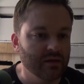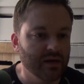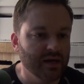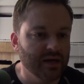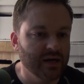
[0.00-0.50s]

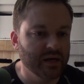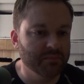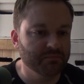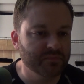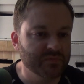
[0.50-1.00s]

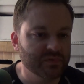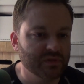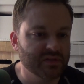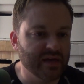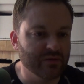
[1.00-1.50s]
The
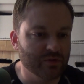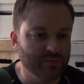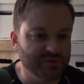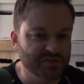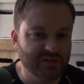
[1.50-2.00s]

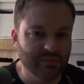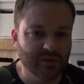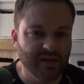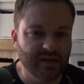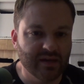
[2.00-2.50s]
downloadable Steam
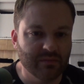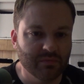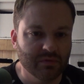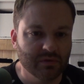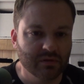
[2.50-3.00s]
game.